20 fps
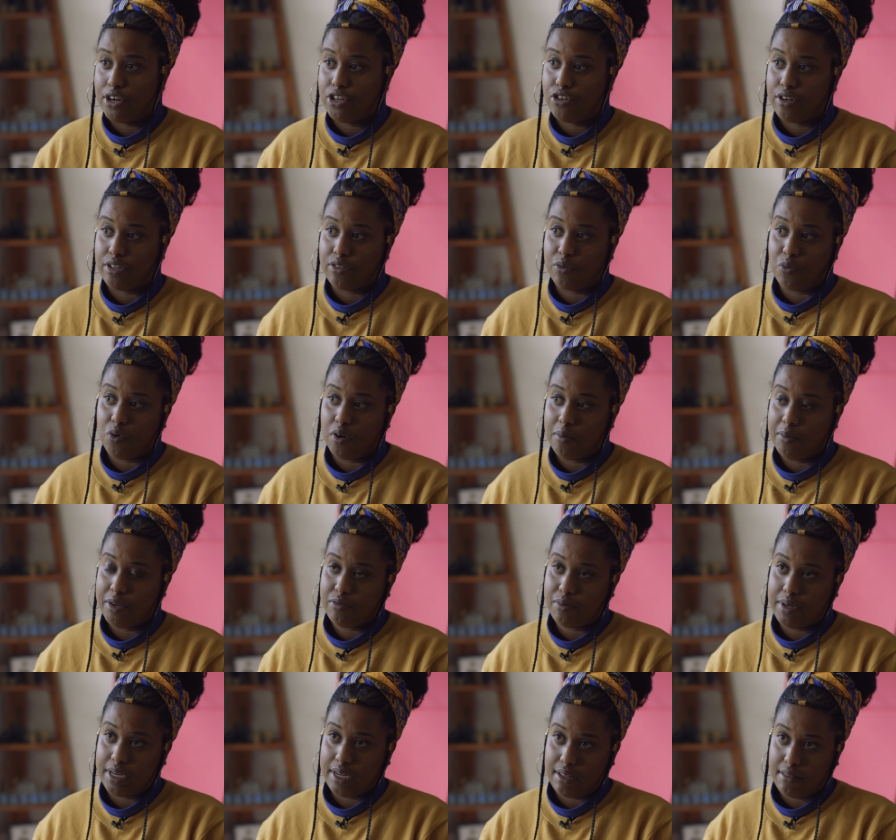during the war
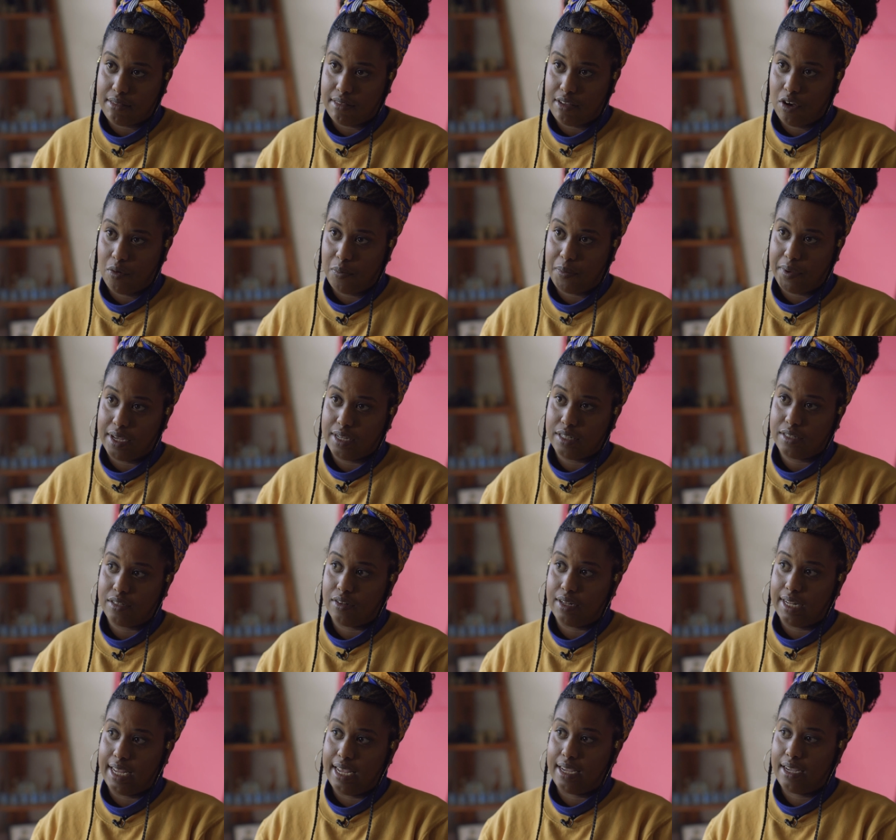between Ethiopia.
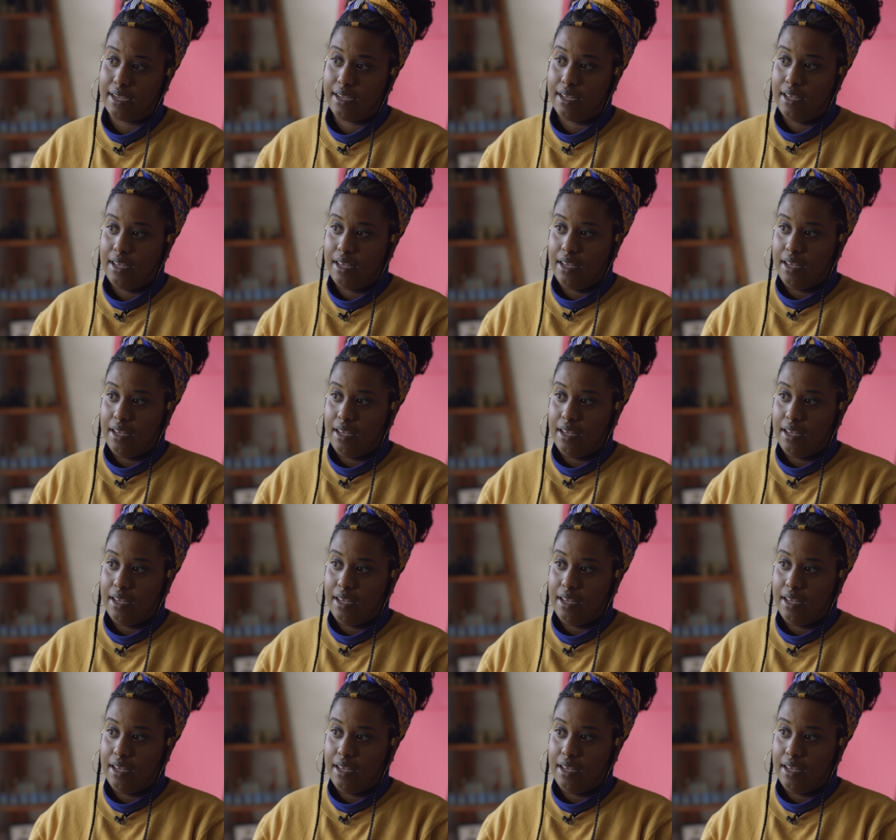So like